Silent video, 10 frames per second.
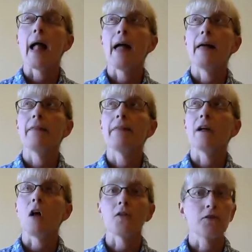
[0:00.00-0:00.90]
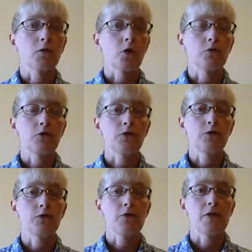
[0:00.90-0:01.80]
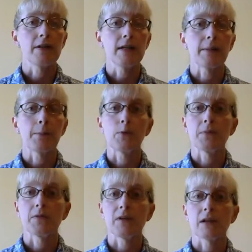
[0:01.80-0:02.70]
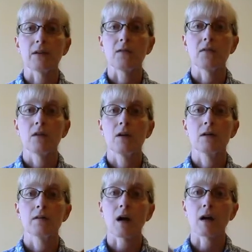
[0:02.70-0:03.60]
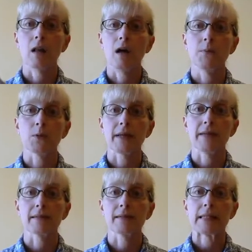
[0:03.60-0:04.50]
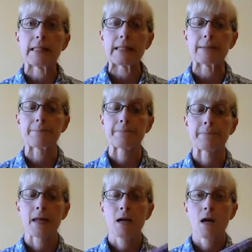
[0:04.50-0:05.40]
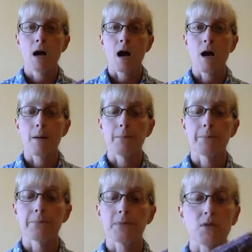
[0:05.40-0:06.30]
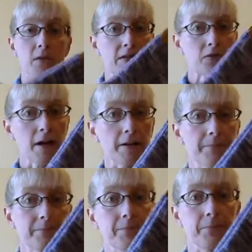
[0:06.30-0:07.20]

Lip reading: And they'll also go to the Knitting Broomsticks Sock Club 2016. So these are done.